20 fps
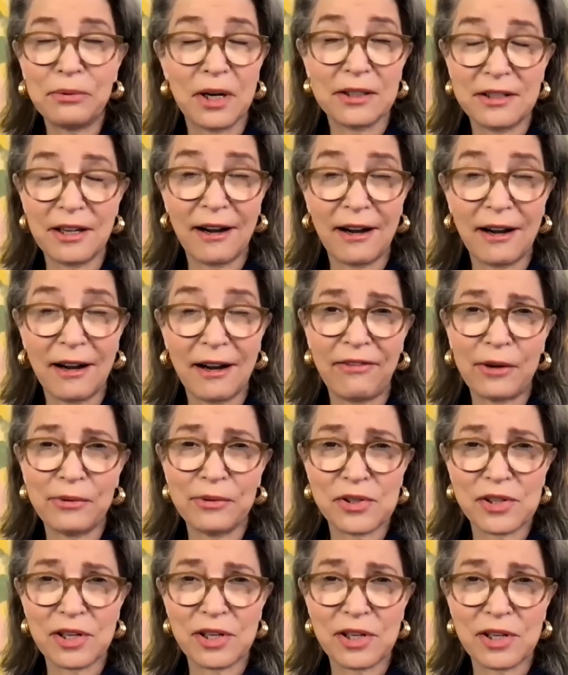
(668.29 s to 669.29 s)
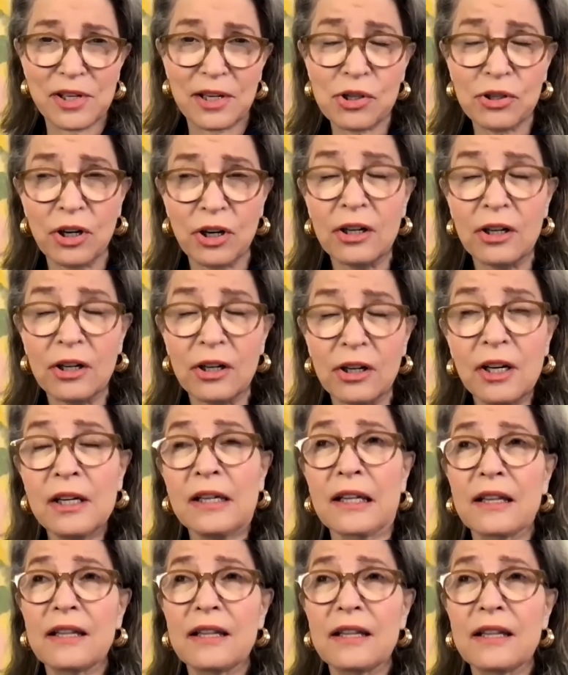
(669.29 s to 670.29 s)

people will identify with this, I'm sure,